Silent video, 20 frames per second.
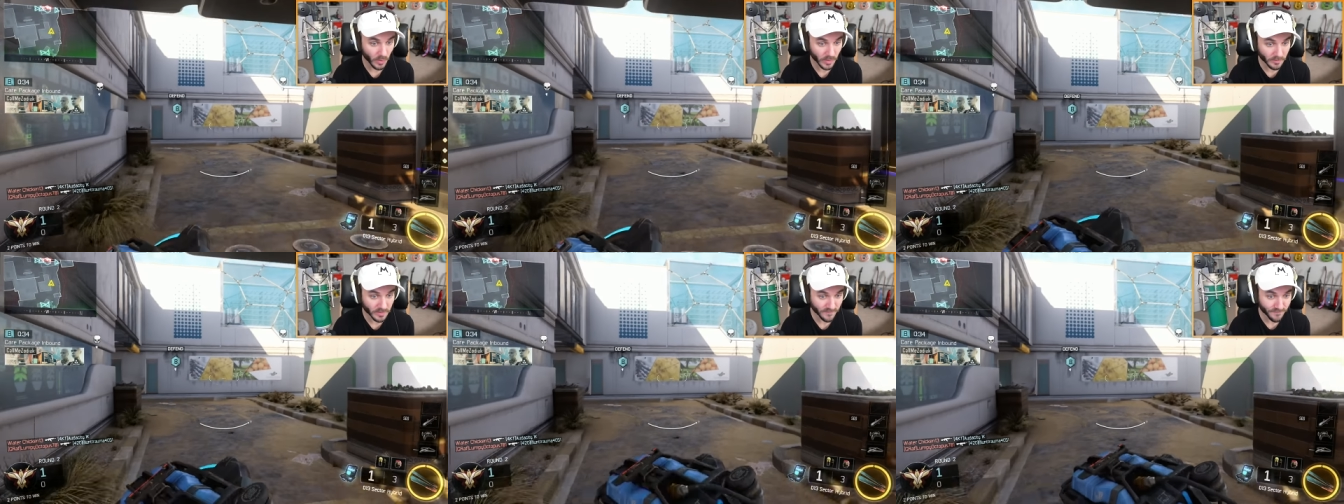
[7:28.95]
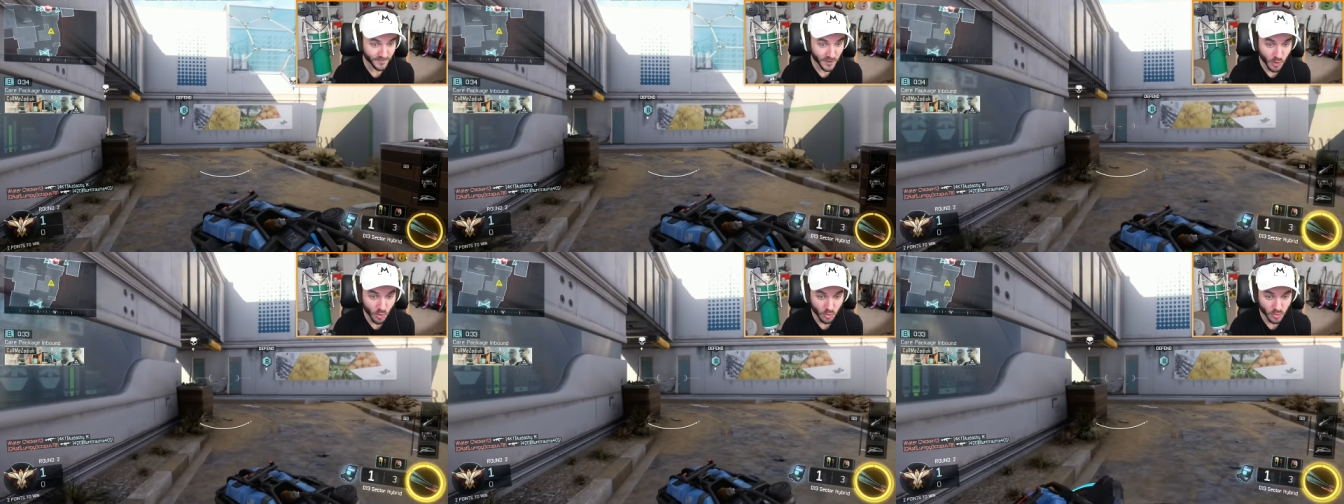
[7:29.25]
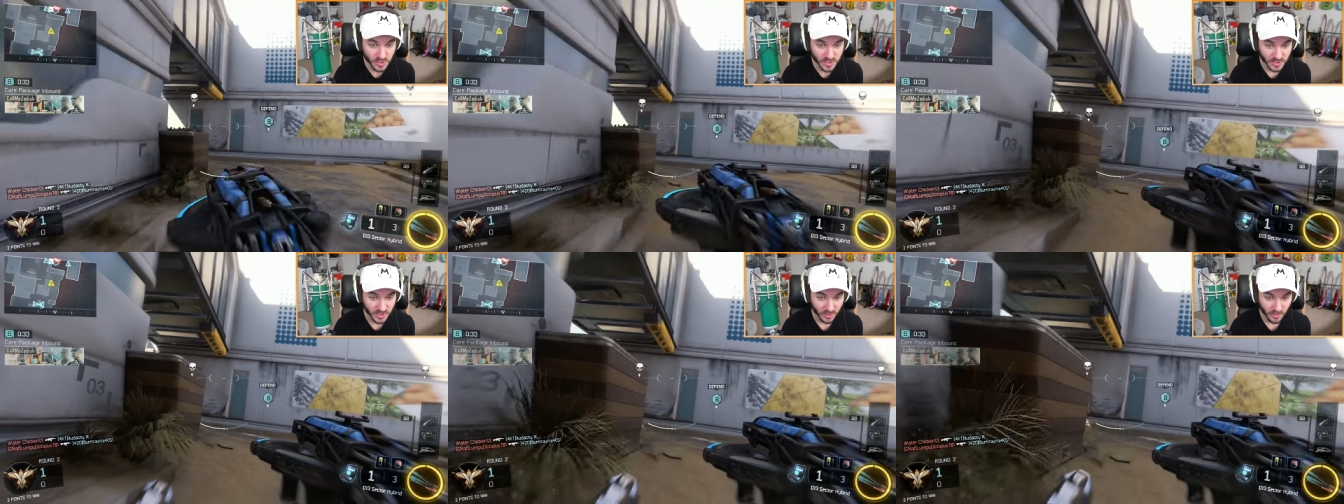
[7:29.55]
let him
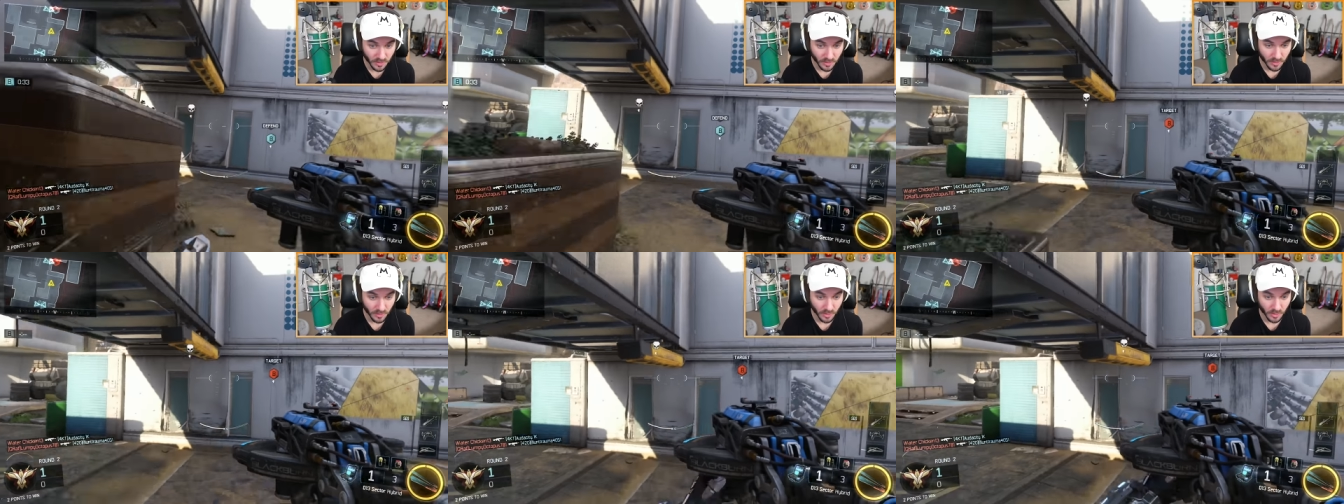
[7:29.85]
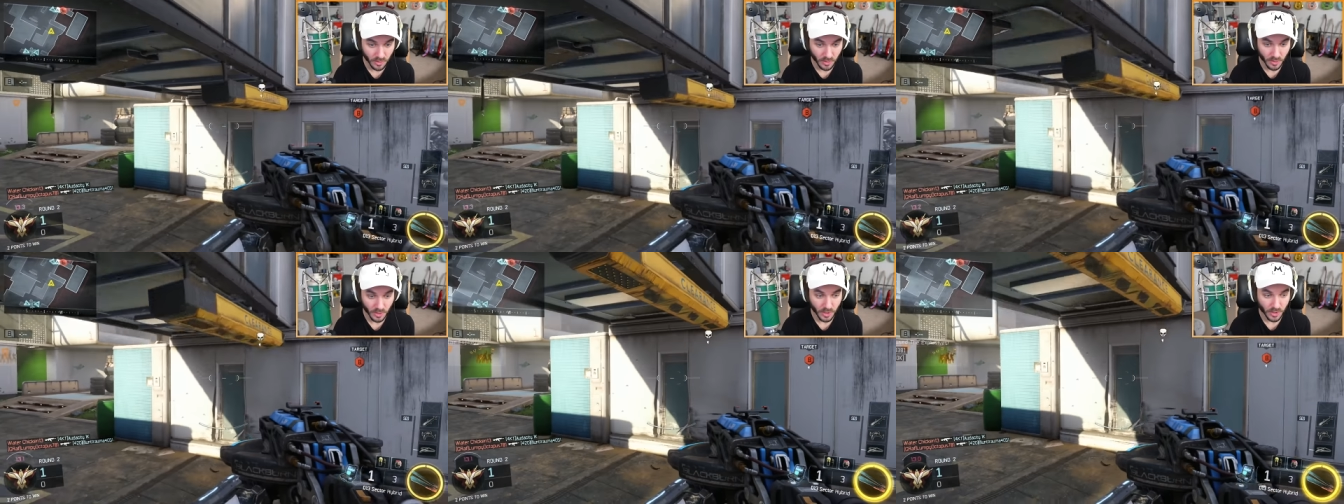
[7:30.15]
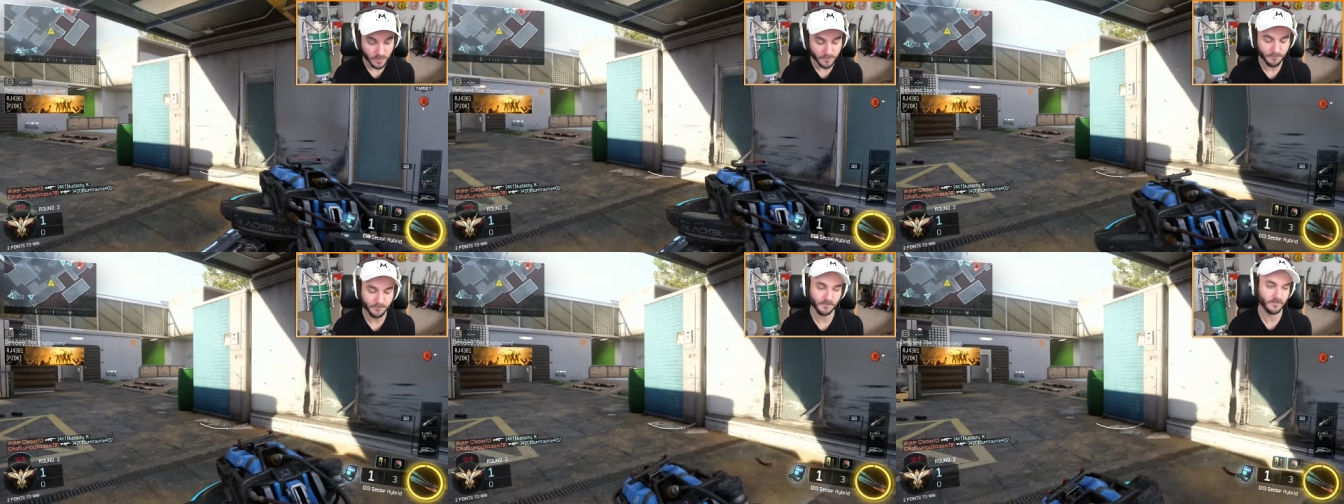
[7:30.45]
defuse!
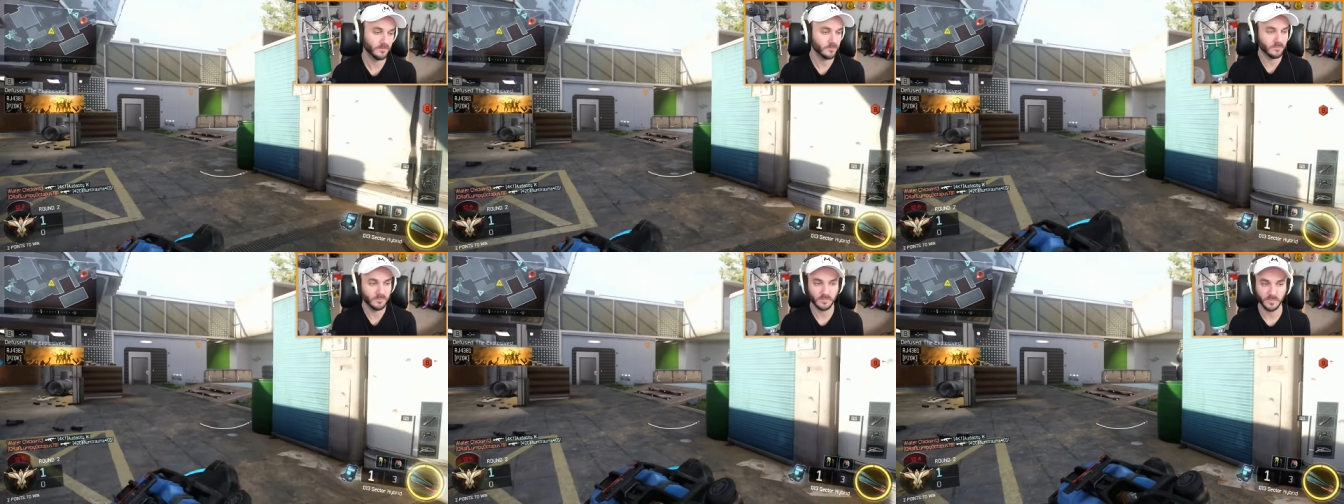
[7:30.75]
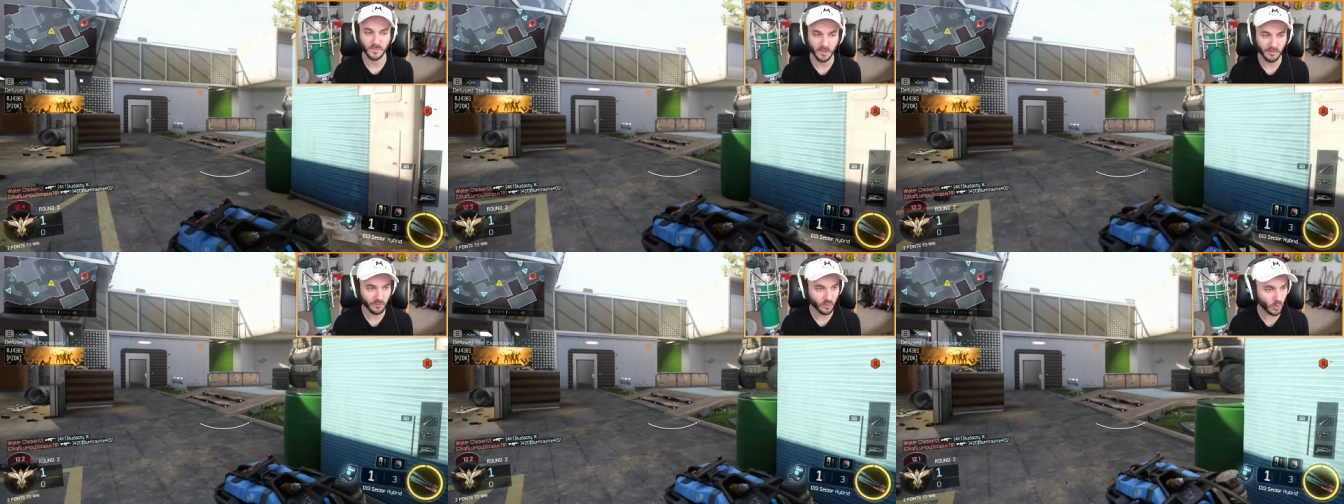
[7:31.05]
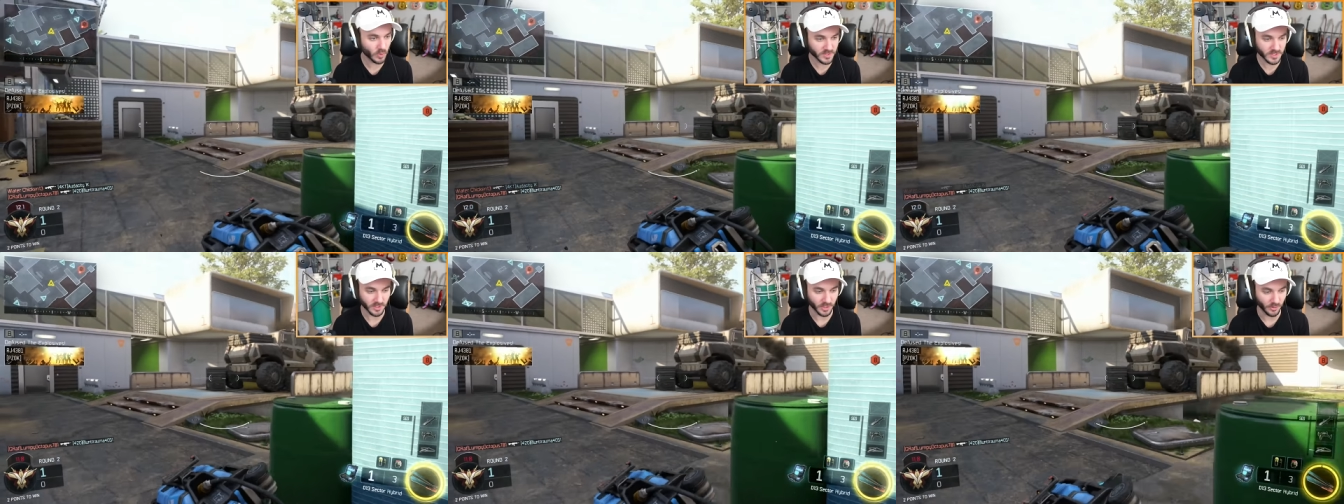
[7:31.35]
Of
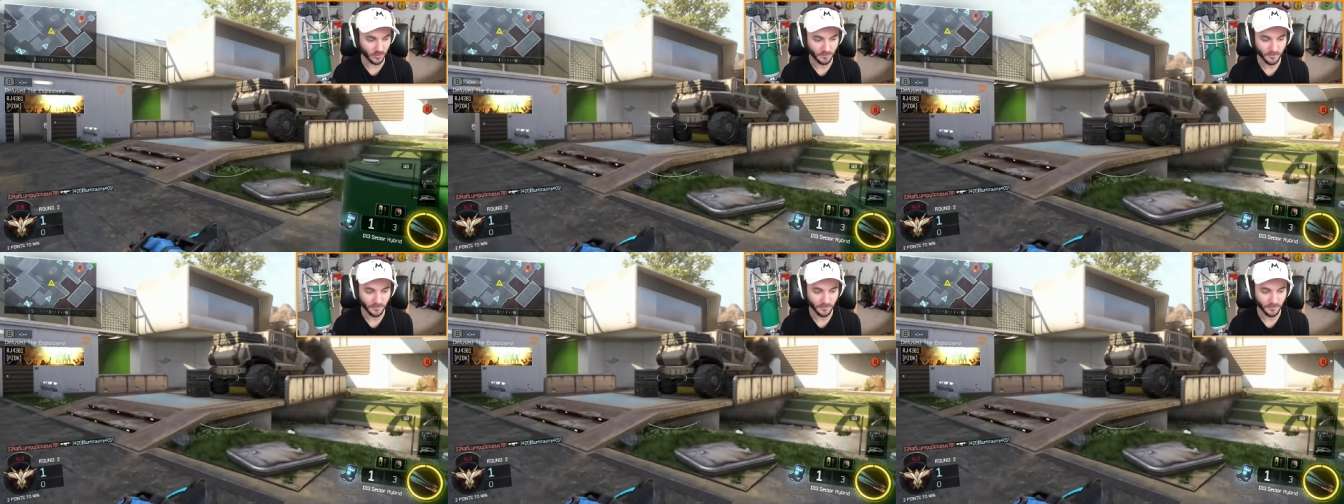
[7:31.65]
course they do.